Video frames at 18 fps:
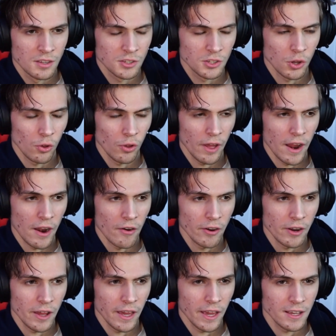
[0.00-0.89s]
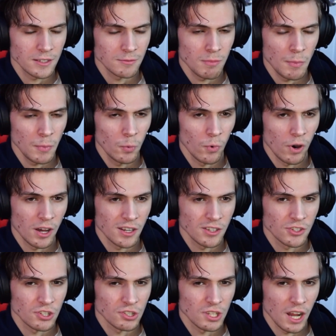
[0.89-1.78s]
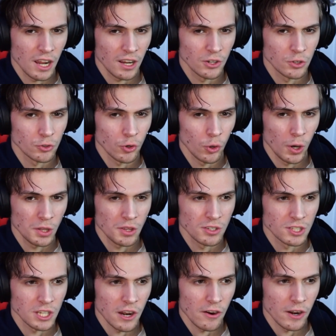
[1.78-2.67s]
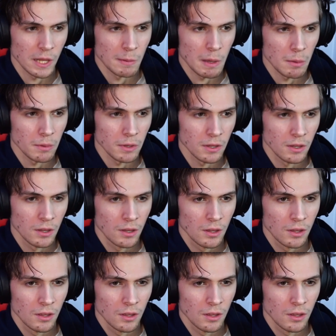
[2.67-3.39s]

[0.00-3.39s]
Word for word: This whole area, I guess maybe Wanda's just not controlling this area, maybe.